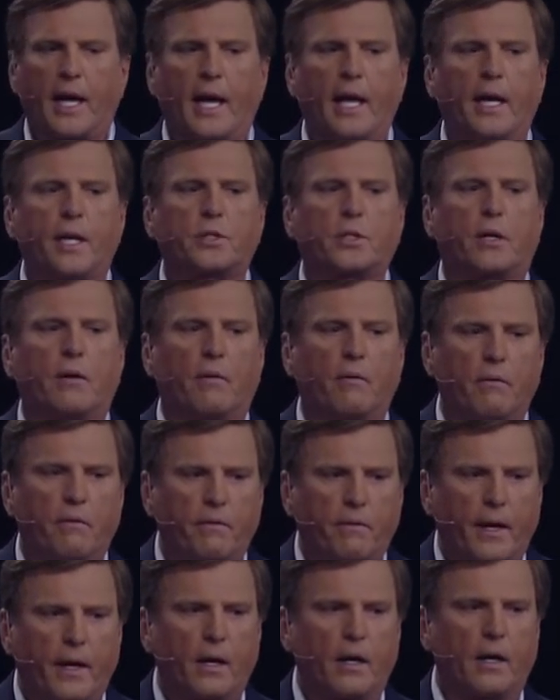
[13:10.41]
and it's
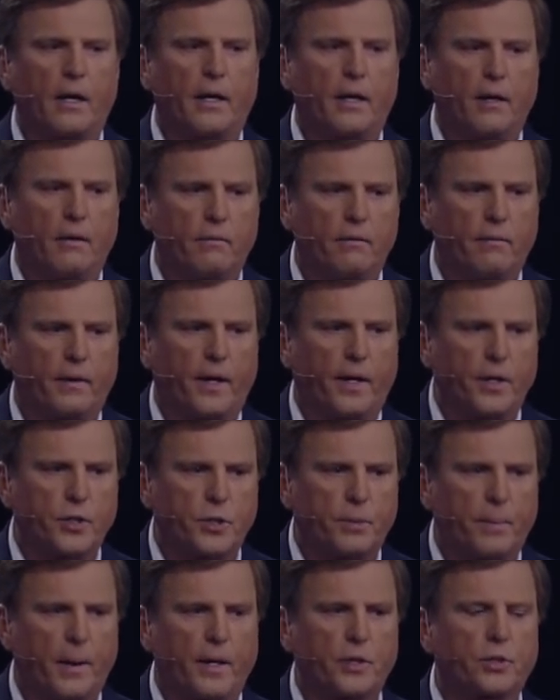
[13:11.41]
very, very
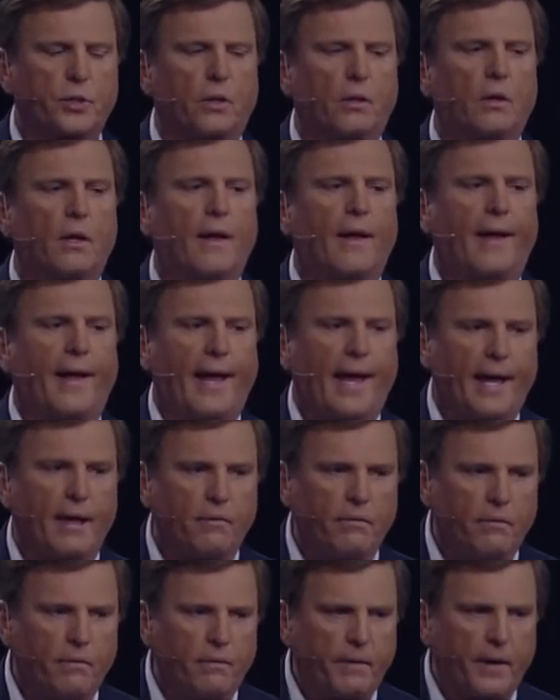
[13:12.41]
special
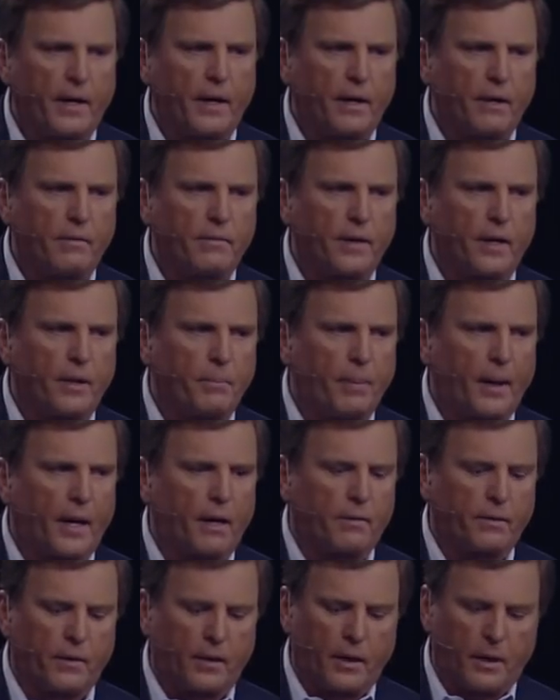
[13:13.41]
and very, very
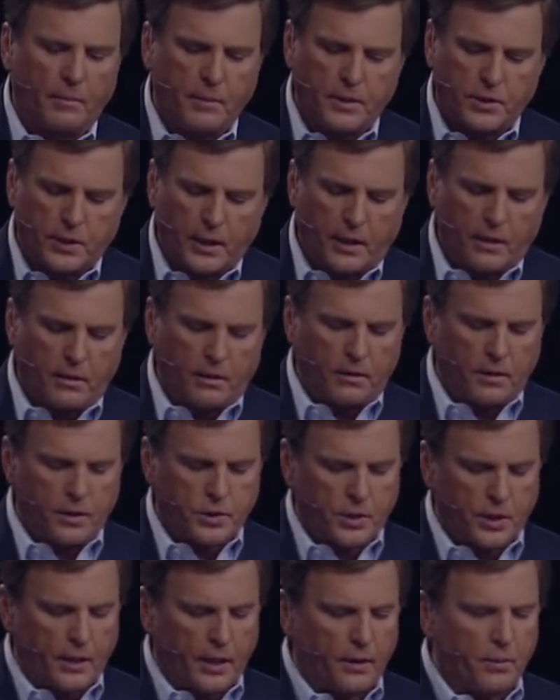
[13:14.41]
powerful. Let me say
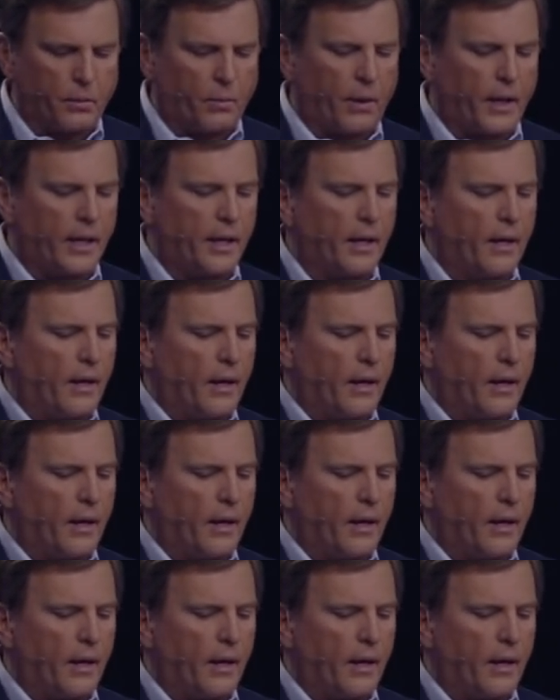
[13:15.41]
this another way,